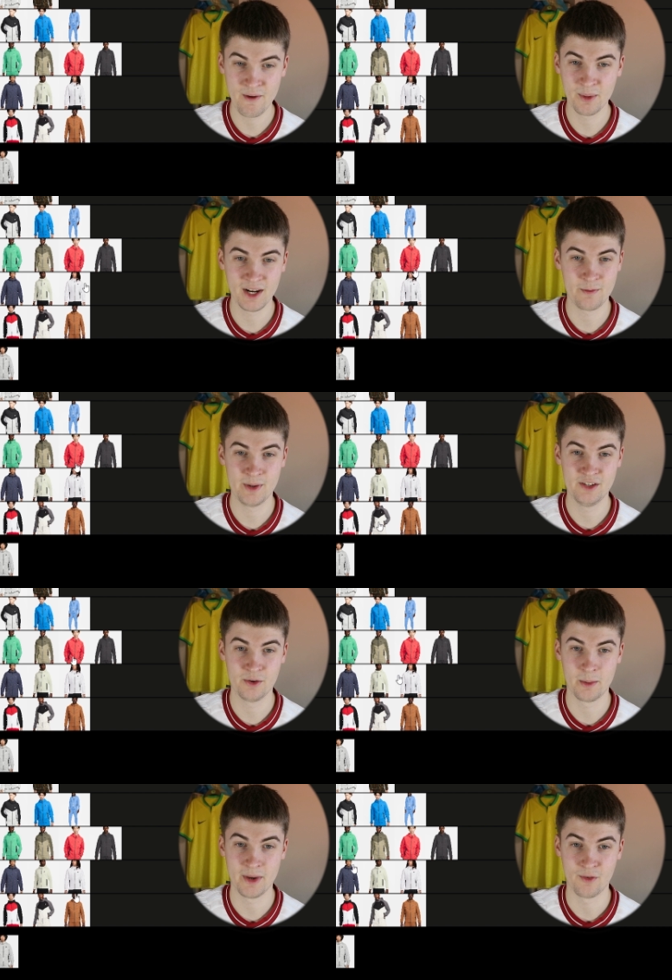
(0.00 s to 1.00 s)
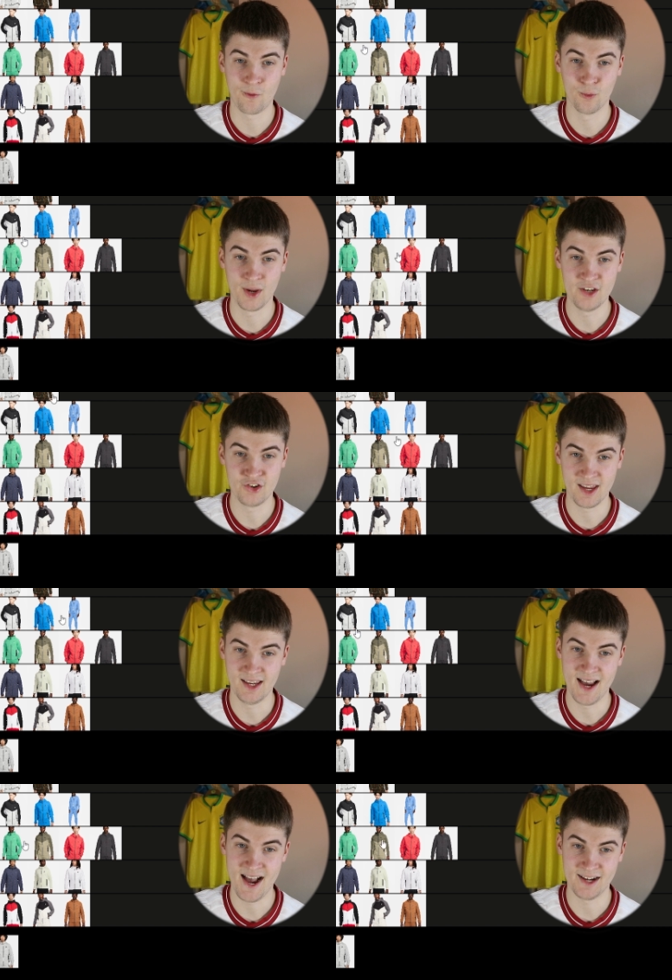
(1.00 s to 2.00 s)
I think we're going to have to be doing a bit of
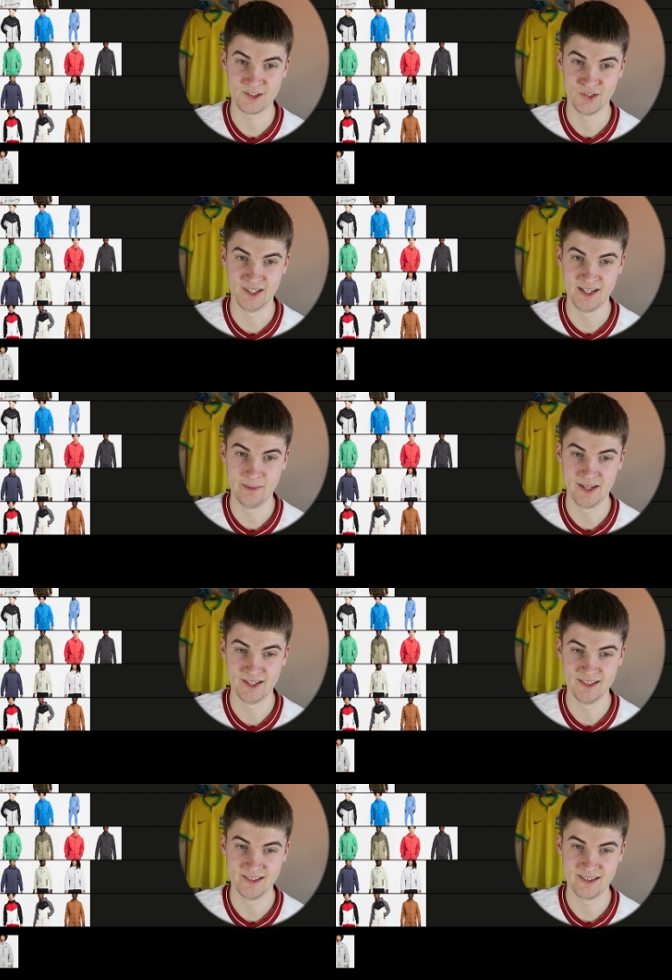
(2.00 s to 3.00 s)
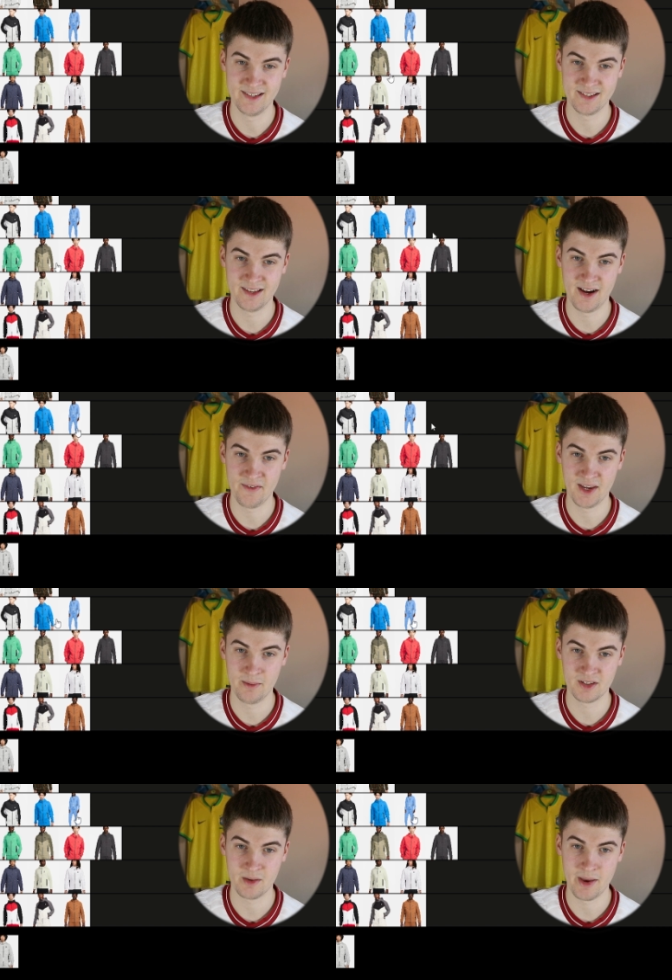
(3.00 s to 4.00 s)
rejigging, actually, because I think
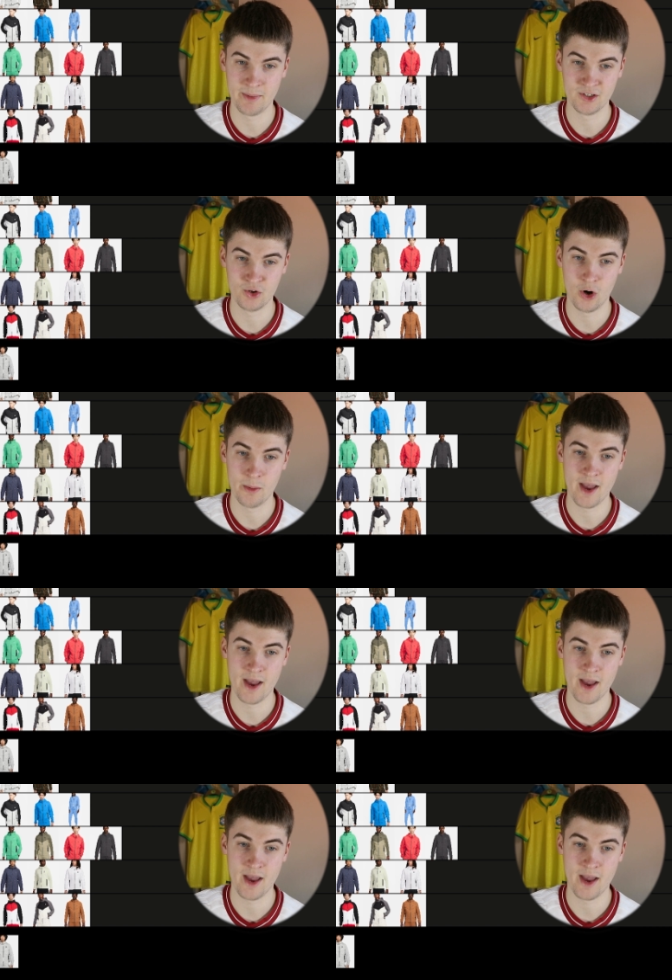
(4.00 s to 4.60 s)
it was going to be a bit too